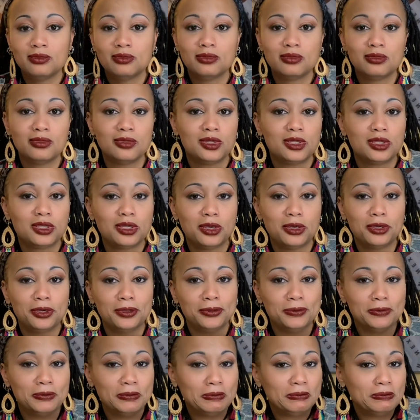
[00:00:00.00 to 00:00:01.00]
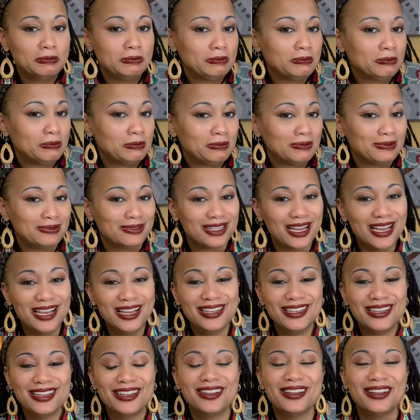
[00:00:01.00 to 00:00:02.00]
So,
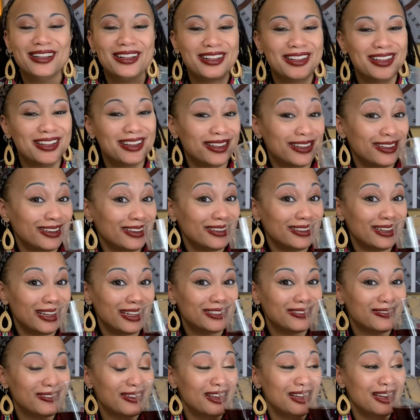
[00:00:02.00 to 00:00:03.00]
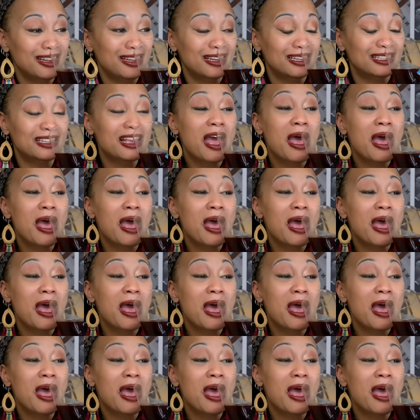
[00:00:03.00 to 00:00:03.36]
that's what it is.